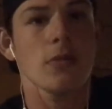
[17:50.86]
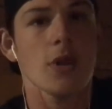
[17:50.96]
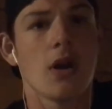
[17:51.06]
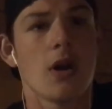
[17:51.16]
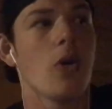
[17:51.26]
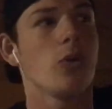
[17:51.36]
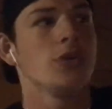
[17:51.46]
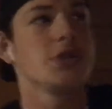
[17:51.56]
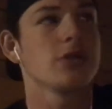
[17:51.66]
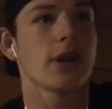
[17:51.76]

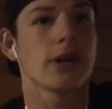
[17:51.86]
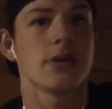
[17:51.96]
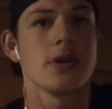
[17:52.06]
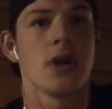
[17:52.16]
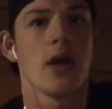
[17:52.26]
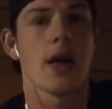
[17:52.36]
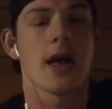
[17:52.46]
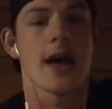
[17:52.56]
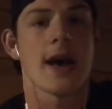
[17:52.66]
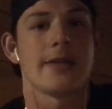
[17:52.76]
holes in the ground,
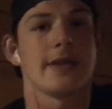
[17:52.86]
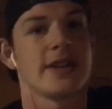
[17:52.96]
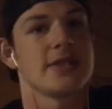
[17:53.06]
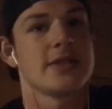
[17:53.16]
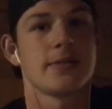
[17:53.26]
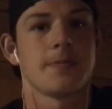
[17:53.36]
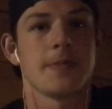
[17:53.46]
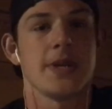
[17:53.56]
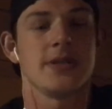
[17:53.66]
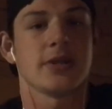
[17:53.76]
and that's
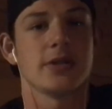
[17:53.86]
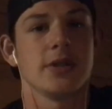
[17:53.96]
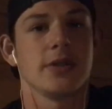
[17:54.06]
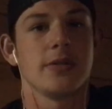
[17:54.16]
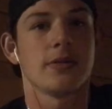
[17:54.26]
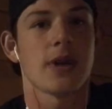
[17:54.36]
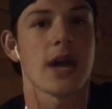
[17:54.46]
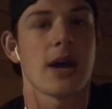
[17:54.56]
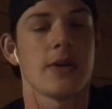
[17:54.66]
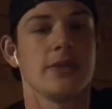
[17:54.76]
basically
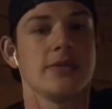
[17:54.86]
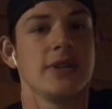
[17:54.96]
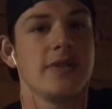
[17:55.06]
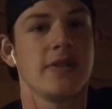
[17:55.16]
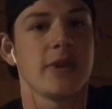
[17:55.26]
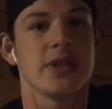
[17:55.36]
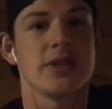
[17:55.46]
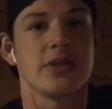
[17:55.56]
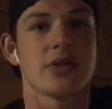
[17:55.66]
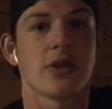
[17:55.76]
how they live. They make these
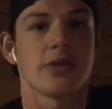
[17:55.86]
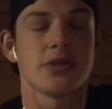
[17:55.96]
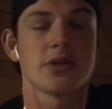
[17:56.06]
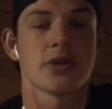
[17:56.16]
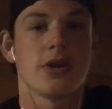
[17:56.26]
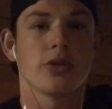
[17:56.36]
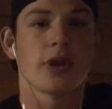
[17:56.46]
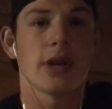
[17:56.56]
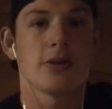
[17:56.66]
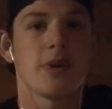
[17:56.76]
little tunnels
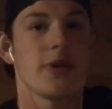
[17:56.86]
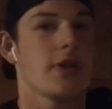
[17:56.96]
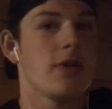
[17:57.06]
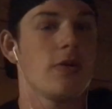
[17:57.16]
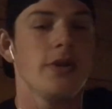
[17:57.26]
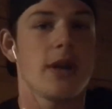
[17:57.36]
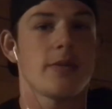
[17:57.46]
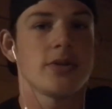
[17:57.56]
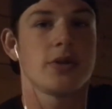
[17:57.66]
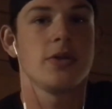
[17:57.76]
underground, but they're really
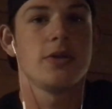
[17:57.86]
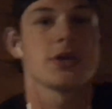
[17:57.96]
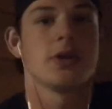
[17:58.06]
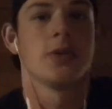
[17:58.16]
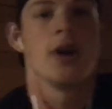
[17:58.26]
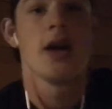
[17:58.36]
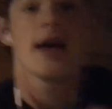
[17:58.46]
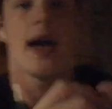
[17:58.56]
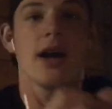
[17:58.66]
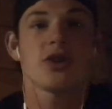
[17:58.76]
absolutely cute. So
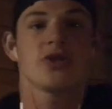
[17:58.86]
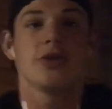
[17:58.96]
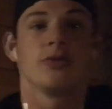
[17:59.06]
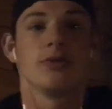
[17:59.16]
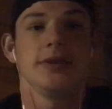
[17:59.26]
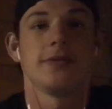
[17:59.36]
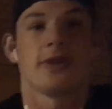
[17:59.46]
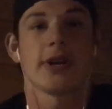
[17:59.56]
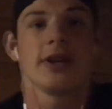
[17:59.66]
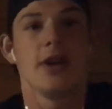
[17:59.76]
actually really
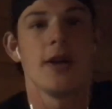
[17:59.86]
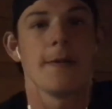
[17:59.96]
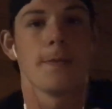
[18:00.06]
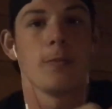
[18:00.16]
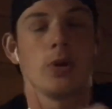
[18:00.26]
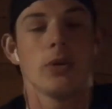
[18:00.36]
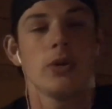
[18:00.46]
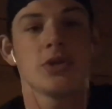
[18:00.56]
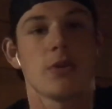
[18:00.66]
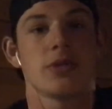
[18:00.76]
funny. We weren't
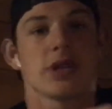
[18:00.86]
supposed to